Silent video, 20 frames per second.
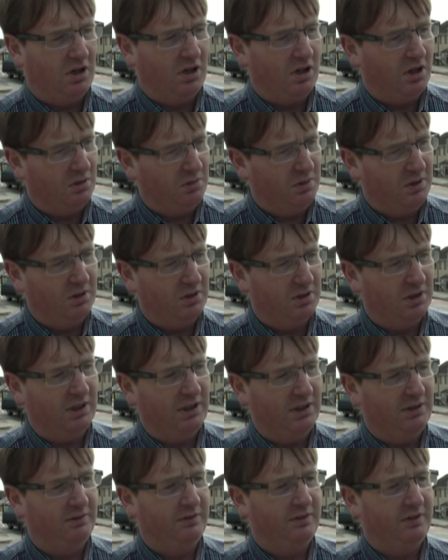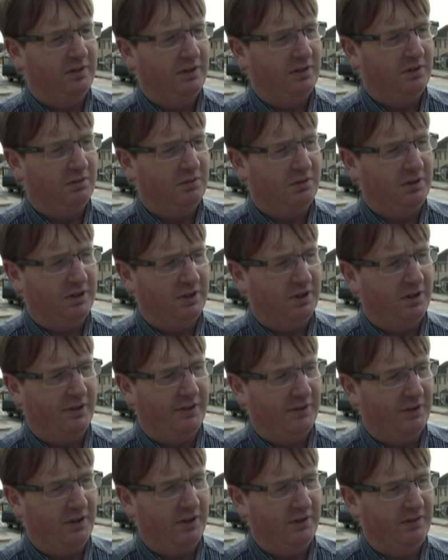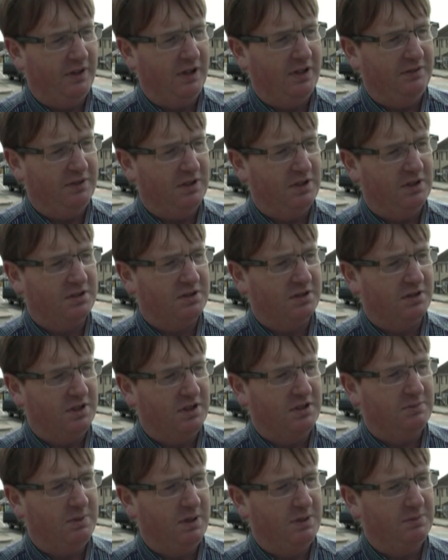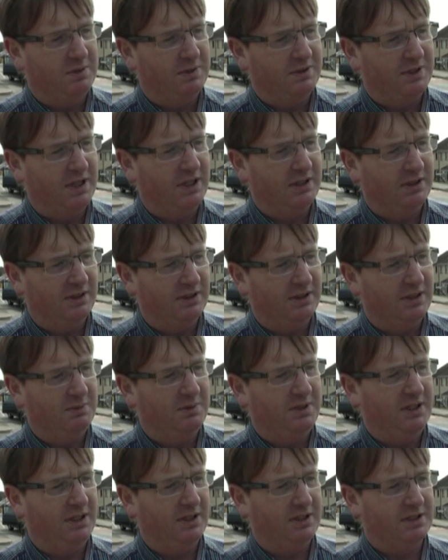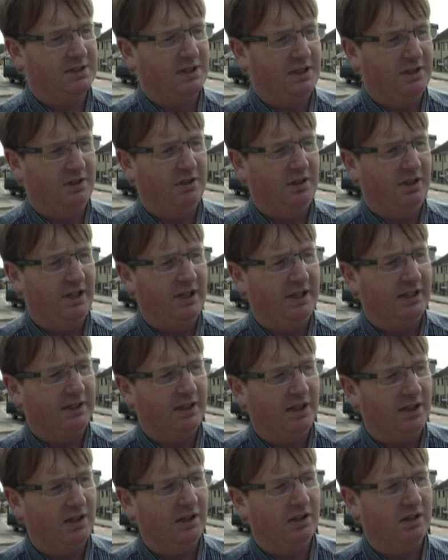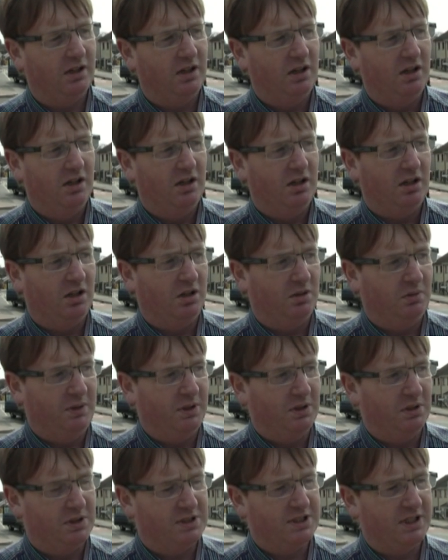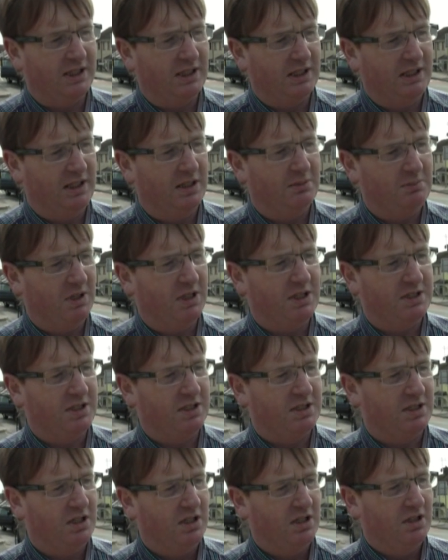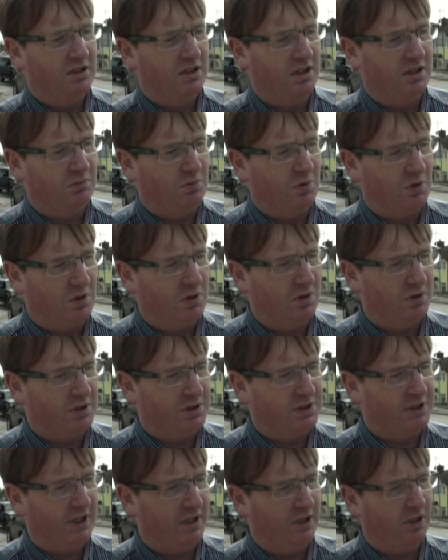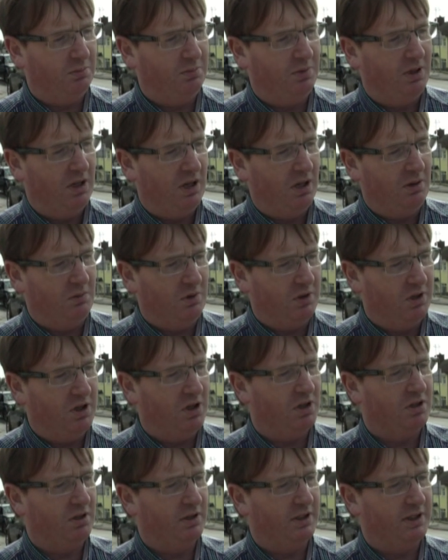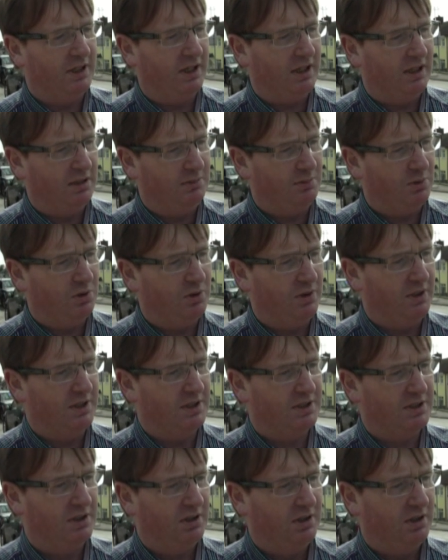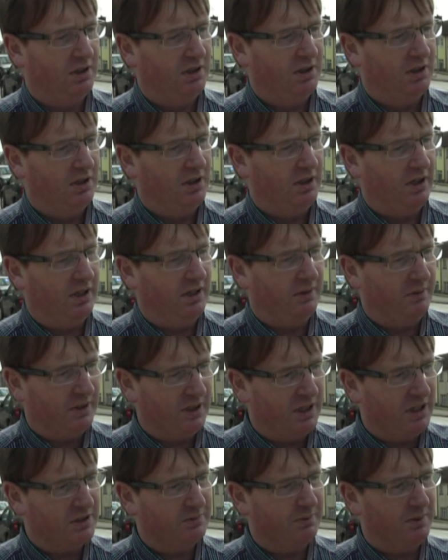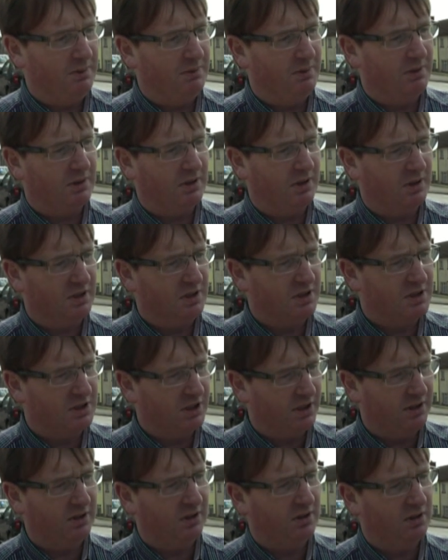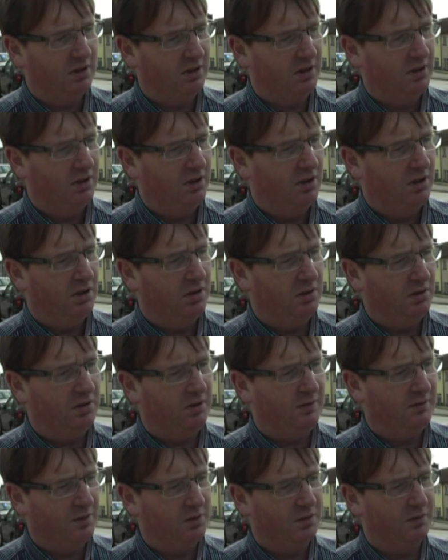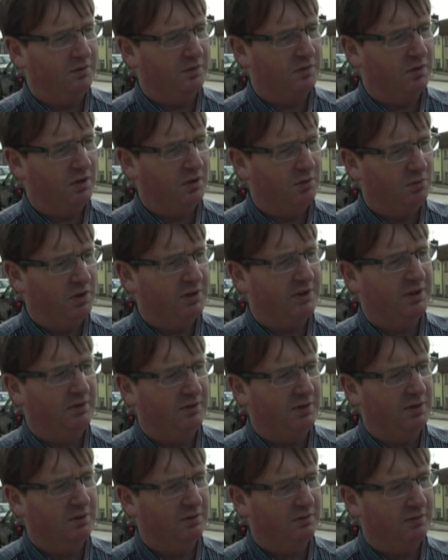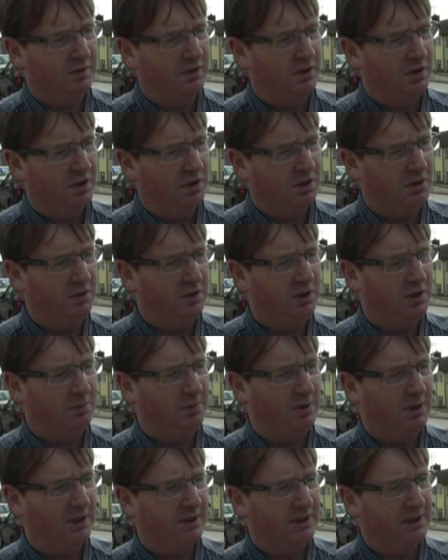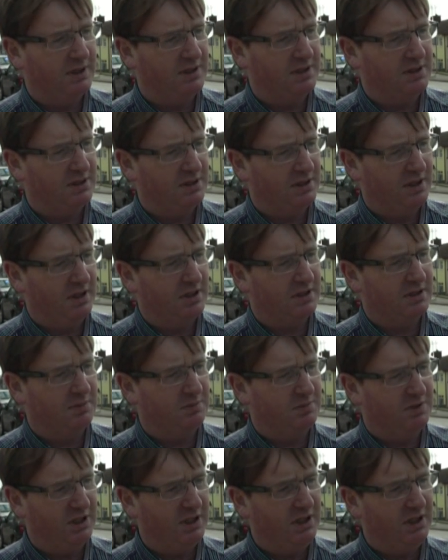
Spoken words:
Are we going to live with another 35 years of these people trying to intimidate us into United Ireland? Or are we going to send a clear message that we're going to stand up and we're not going to take any more of this? And I would ask people to consider who they're voting for and what they're voting for. Go to your politicians and ask them,